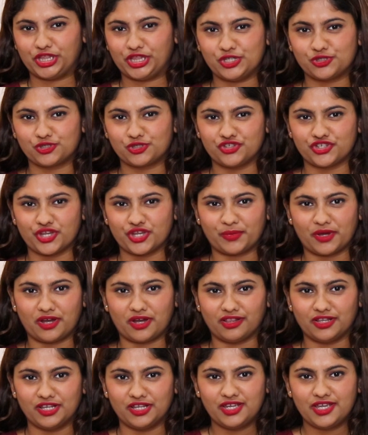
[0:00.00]
Pratiksha
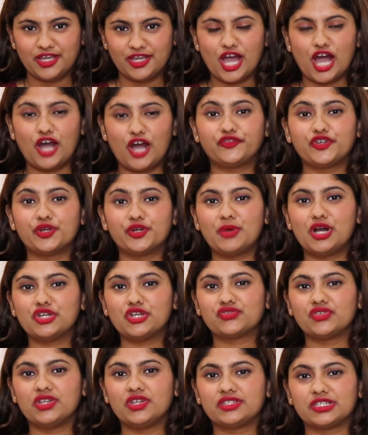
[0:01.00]
Jaipal. After a
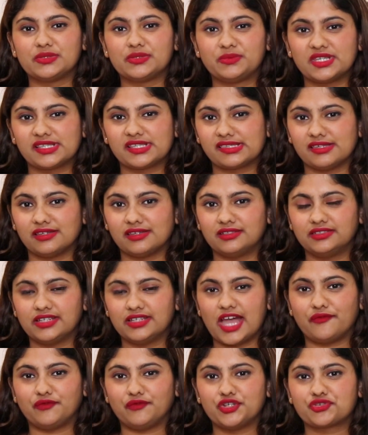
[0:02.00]
marginal dip this year,
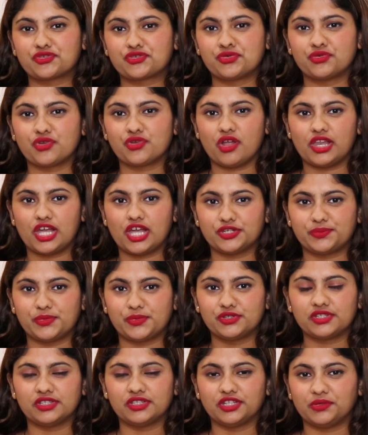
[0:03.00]
average crude oil
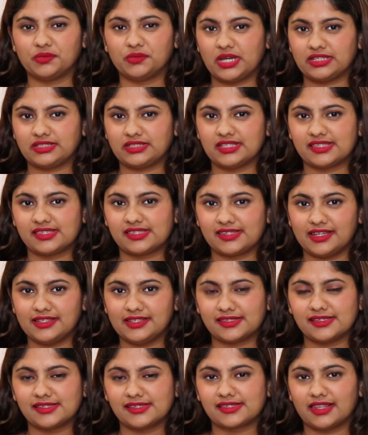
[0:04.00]
output in the United
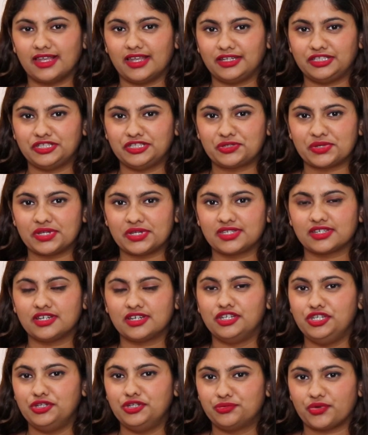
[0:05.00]
States is likely to hit
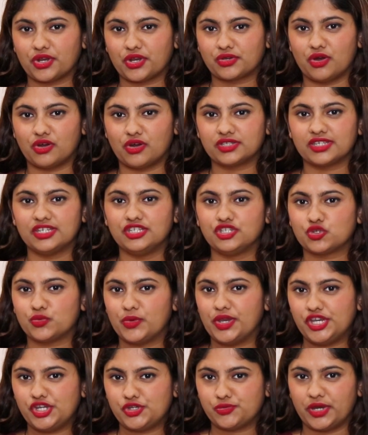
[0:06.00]
a new record in
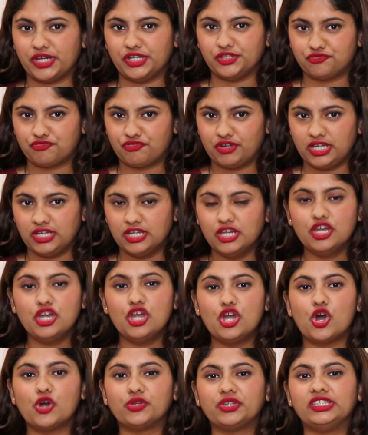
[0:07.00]
2023
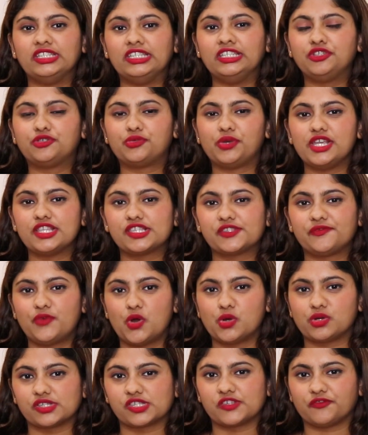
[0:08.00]
on an increased
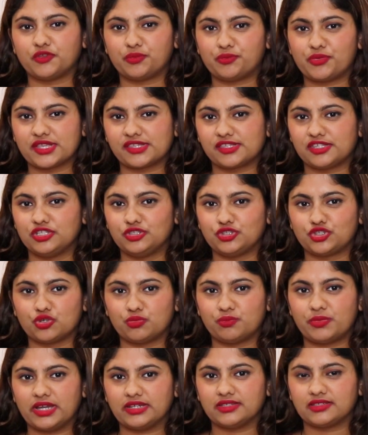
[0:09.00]
focus of the President
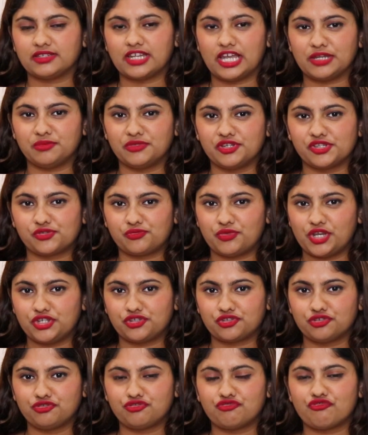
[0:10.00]
Joe Biden
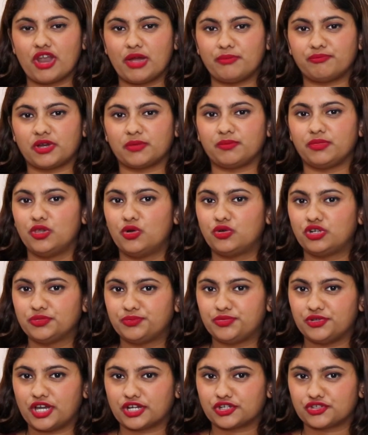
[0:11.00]
administration to ramp up local
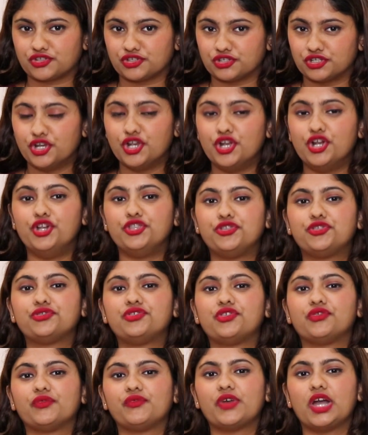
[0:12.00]
production through
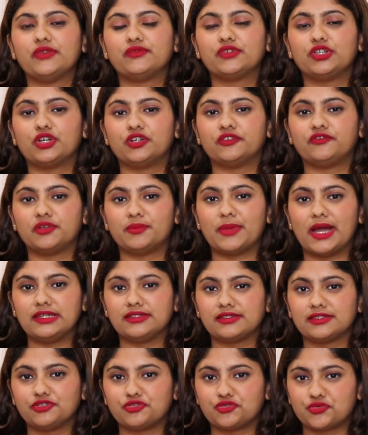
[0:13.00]
the revival of
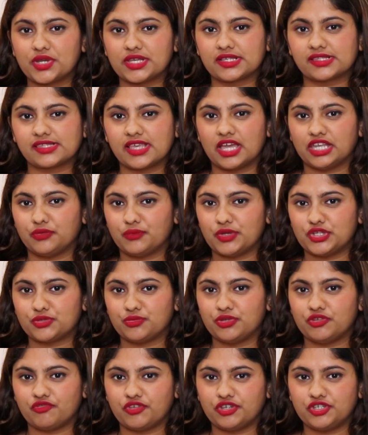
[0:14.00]
abandoned rigs and
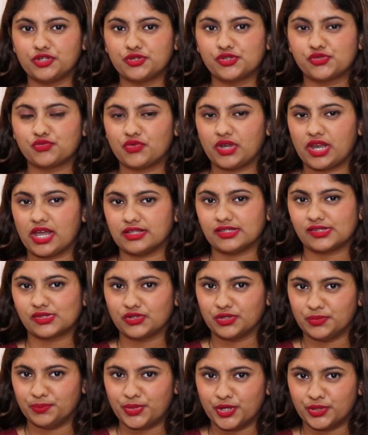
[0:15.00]
eventually reduce reliance
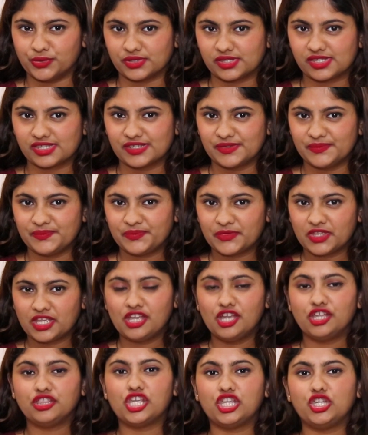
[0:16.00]
on imports.
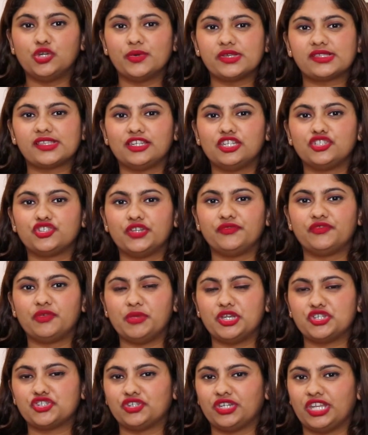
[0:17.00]
The U.S. Energy
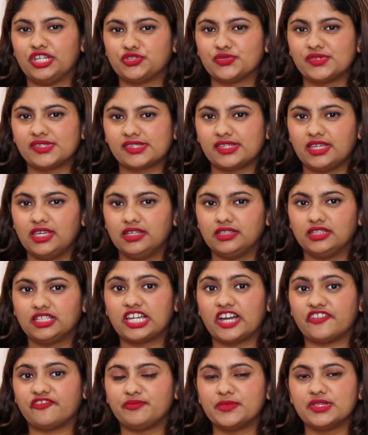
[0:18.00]
Information Agency, the
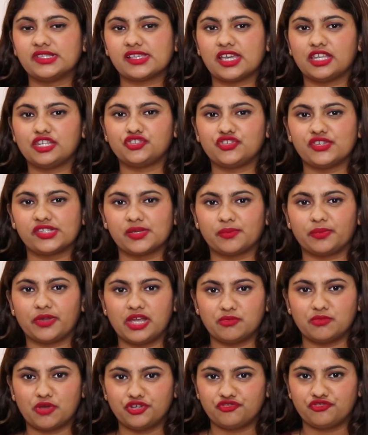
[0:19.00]
government's energy
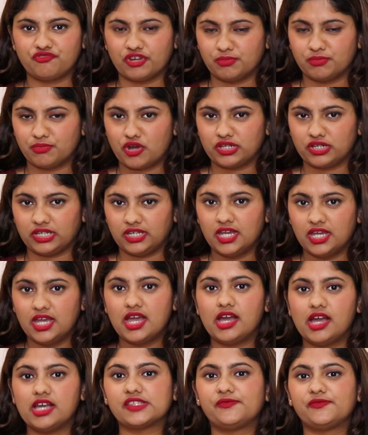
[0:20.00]
supply monitoring body,
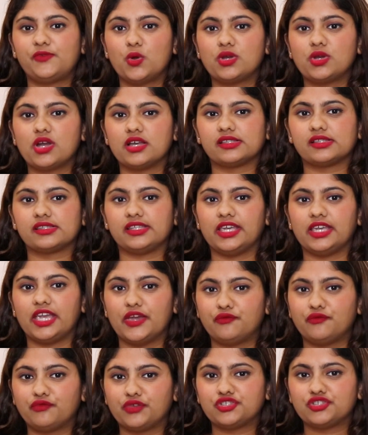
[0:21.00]
has forecast the
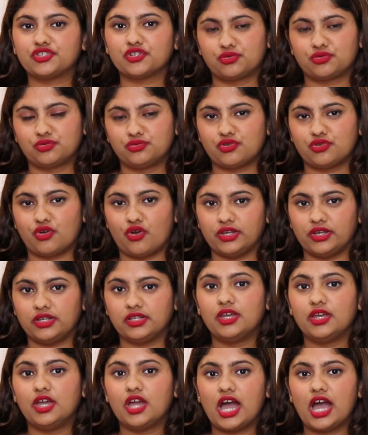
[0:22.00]
average crude
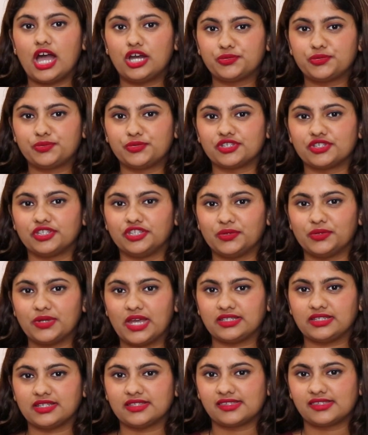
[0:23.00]
oil output in the
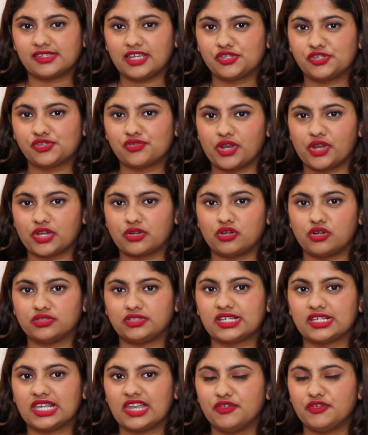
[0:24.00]
United States to record
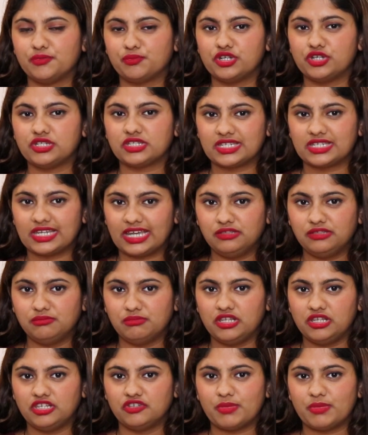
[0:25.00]
at 11.9
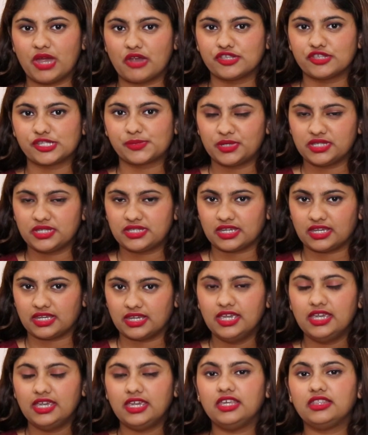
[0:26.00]
million barrels per
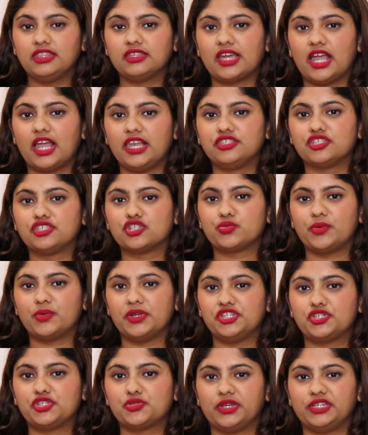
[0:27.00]
day in the calendar
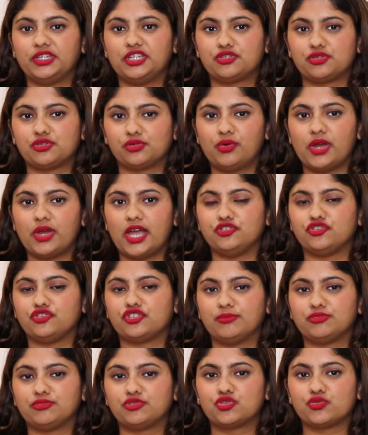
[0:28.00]
2022 and
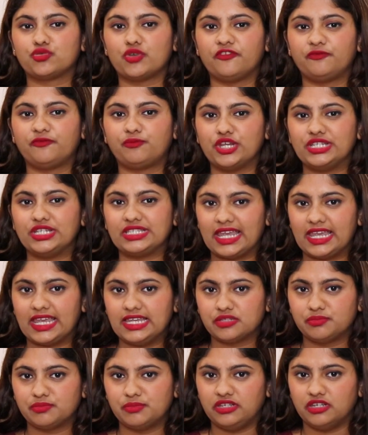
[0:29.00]
jump to
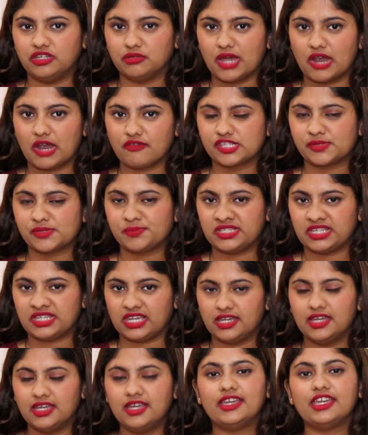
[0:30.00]
12.8 million barrels per
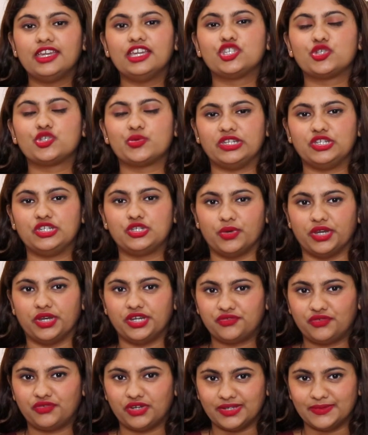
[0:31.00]
day in
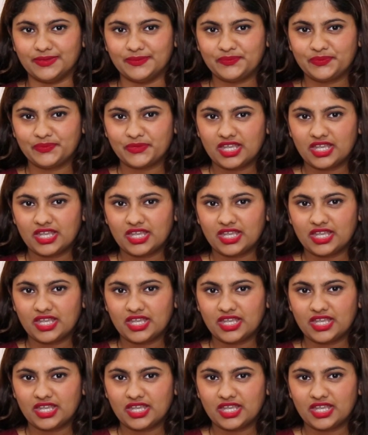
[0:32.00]
2023.